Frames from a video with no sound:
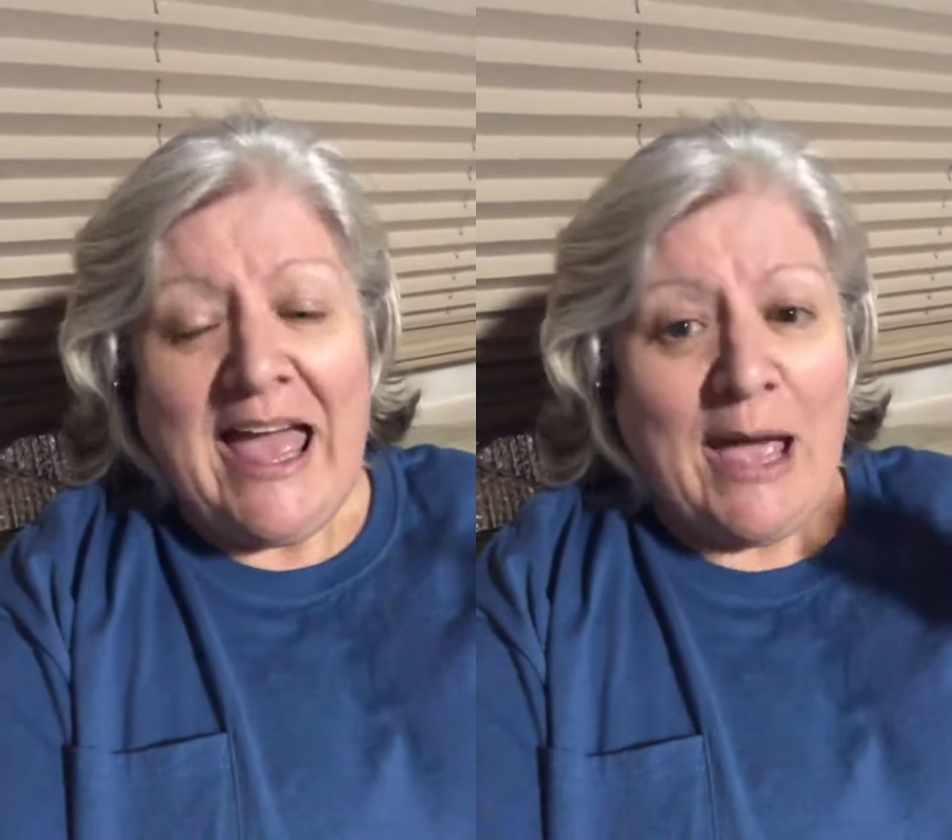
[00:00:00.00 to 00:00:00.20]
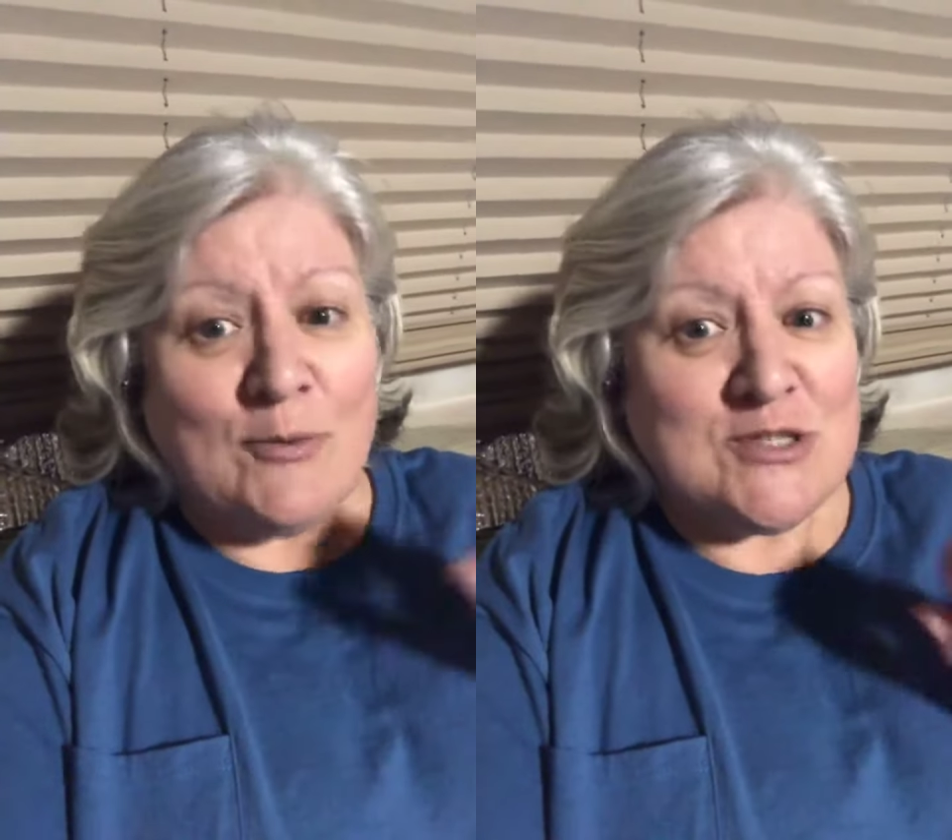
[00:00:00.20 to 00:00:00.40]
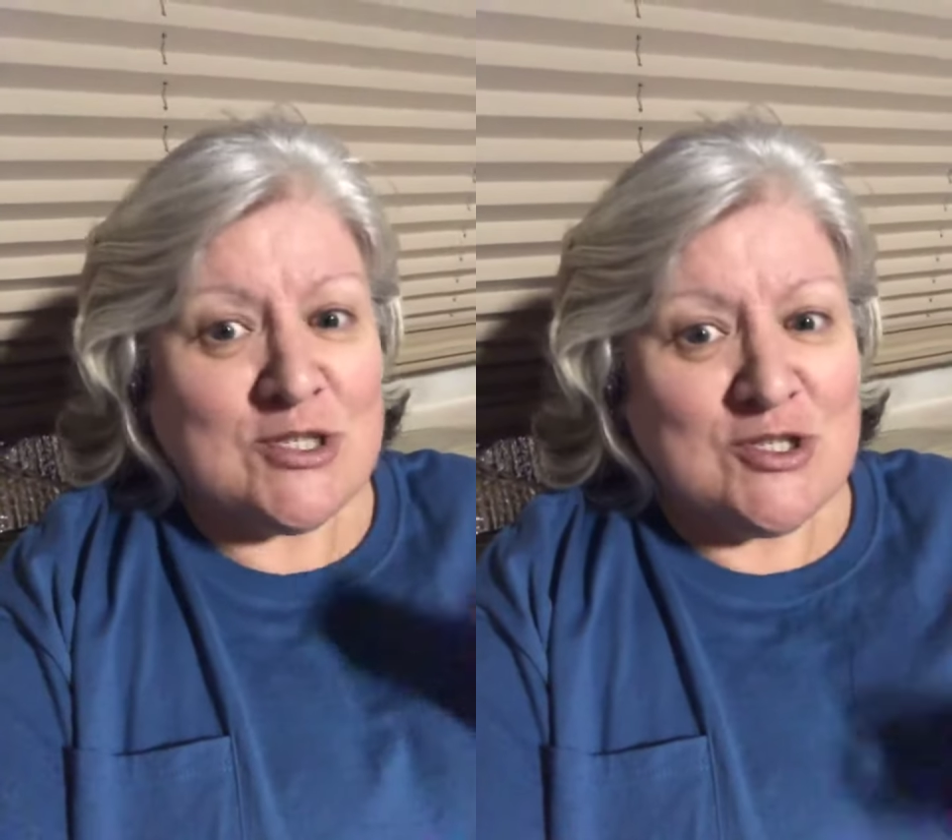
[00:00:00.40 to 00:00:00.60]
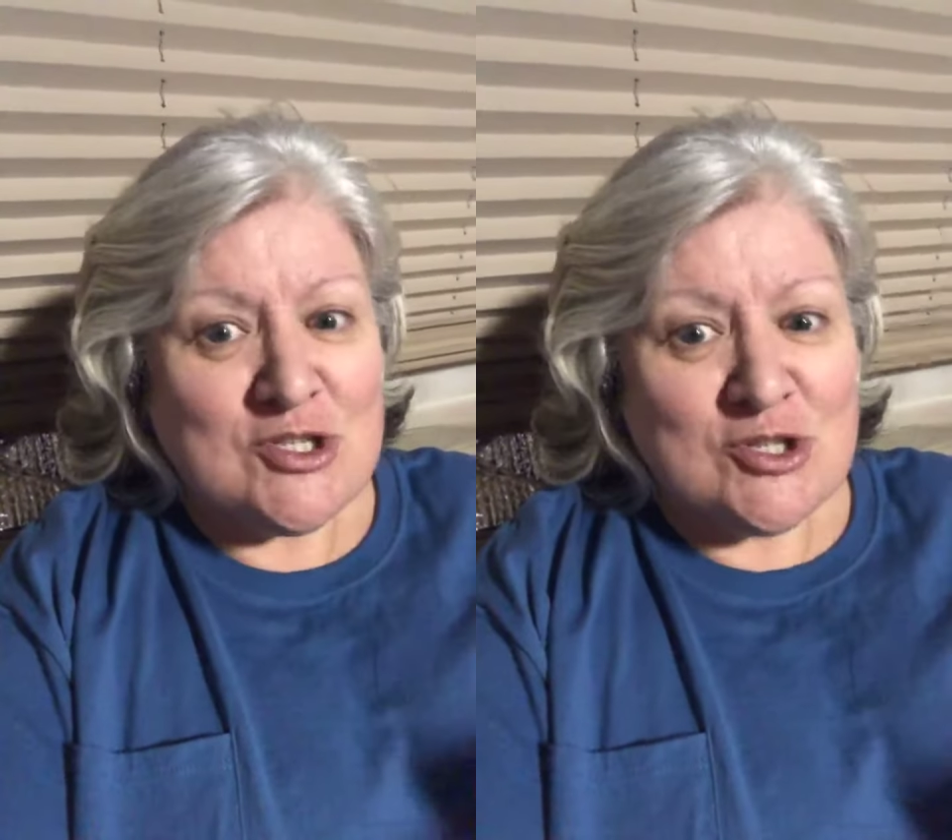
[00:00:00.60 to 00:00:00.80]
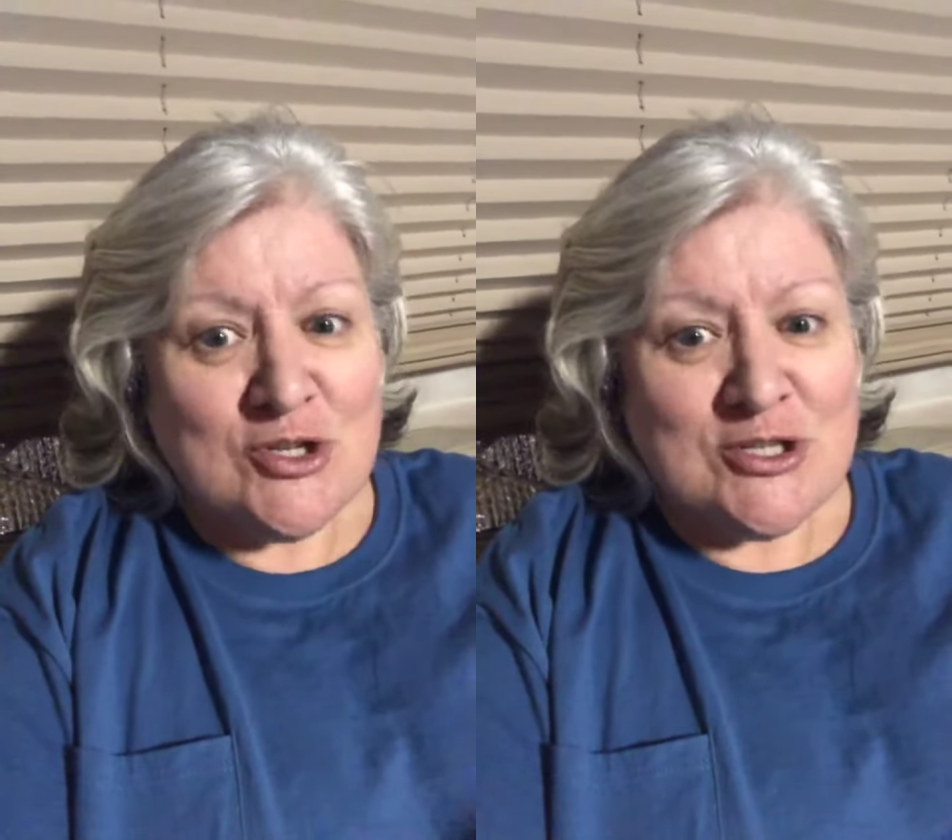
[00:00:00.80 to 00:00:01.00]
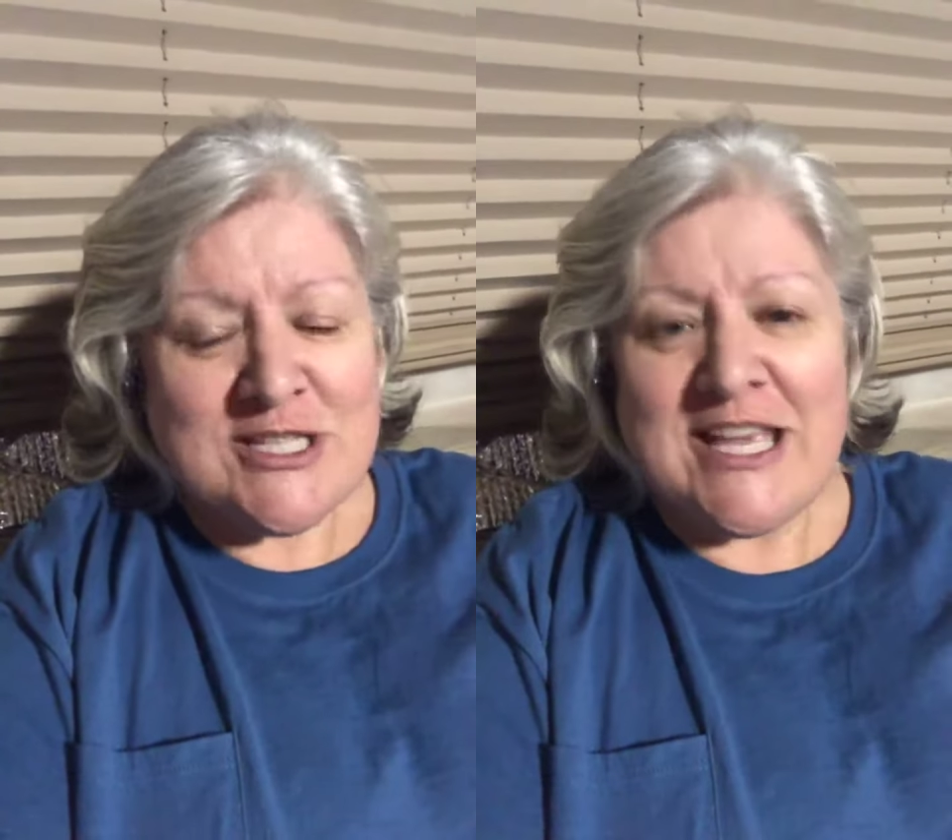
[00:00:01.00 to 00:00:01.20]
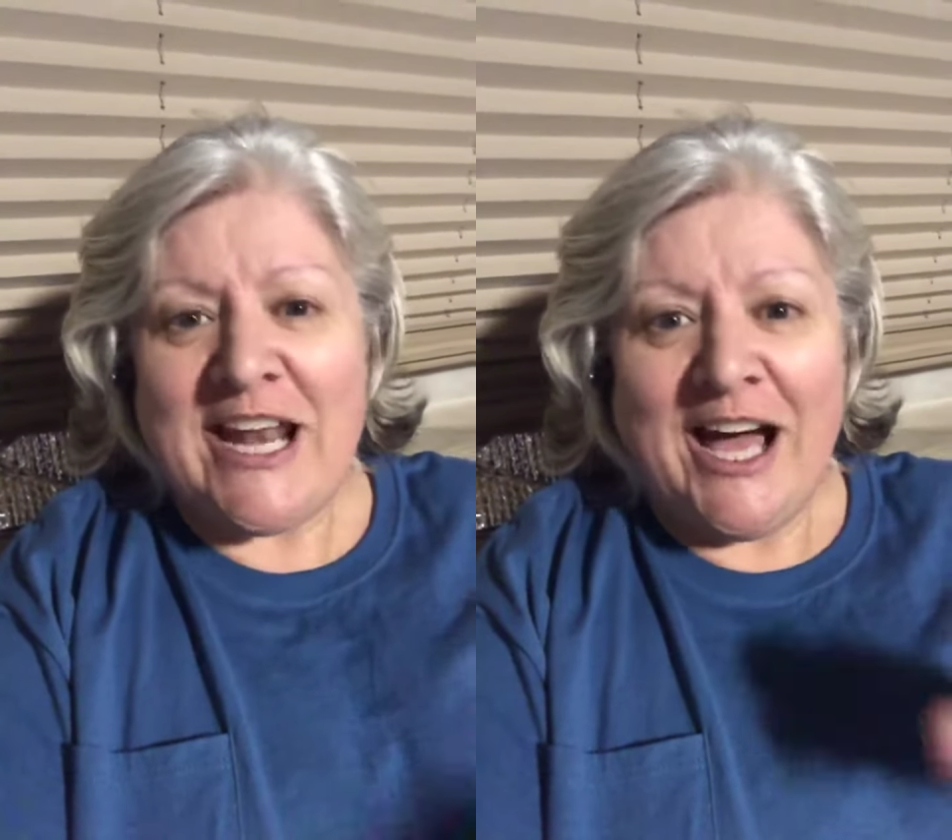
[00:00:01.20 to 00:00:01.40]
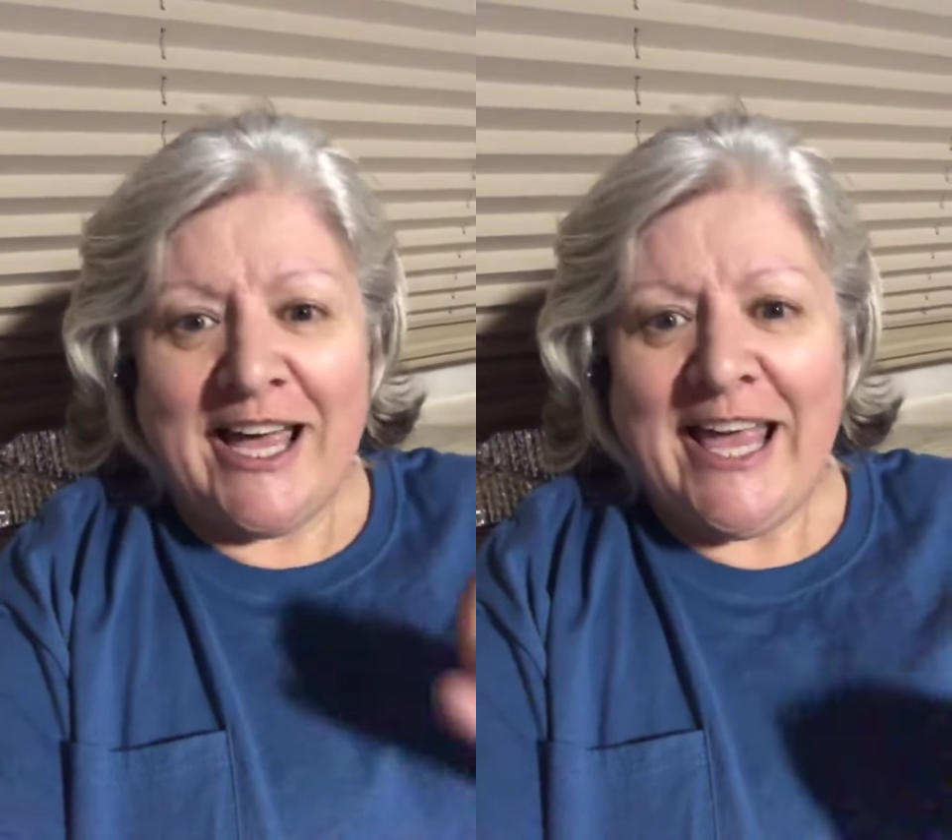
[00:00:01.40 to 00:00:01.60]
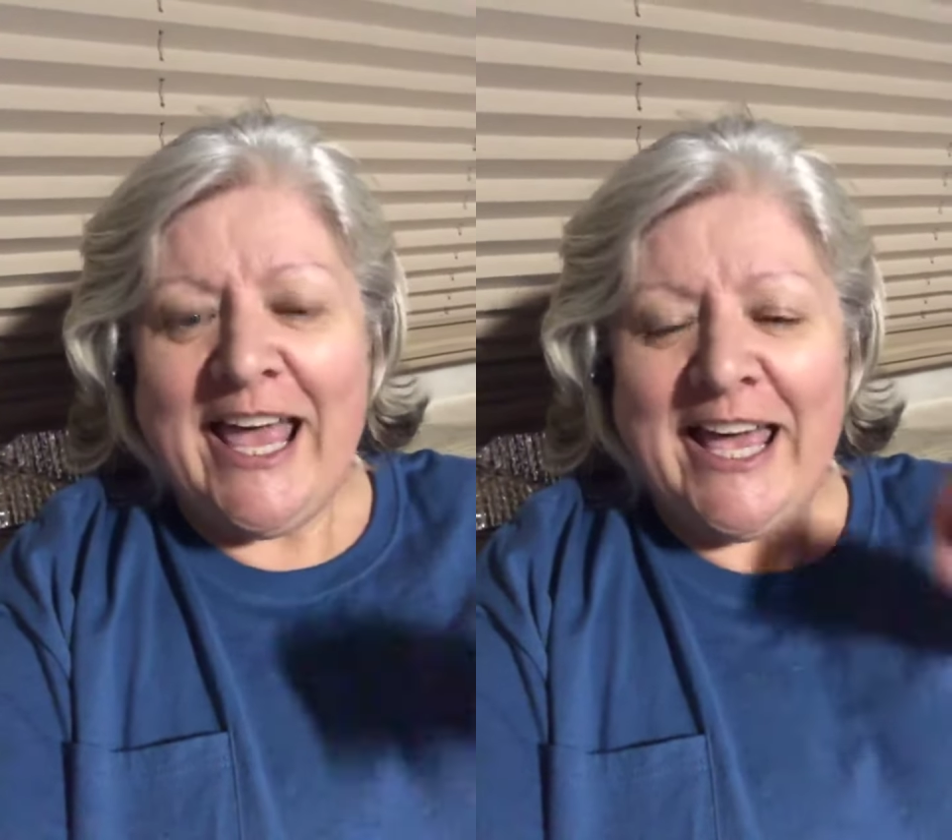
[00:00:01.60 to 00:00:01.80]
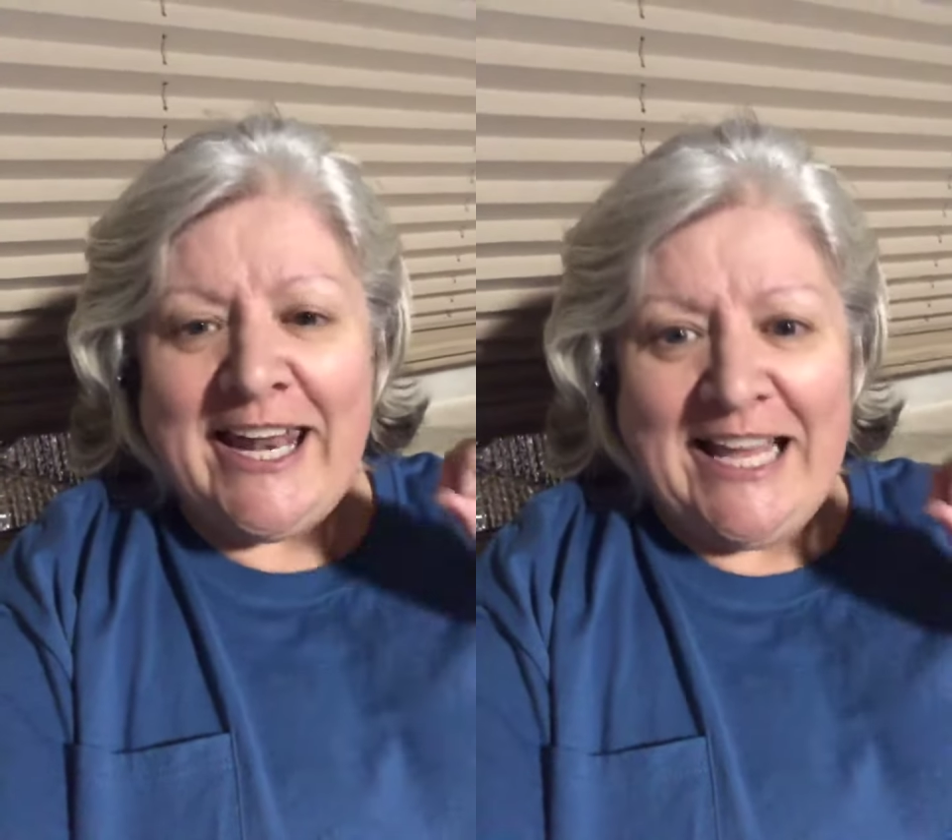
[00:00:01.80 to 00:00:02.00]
and was concerned that I had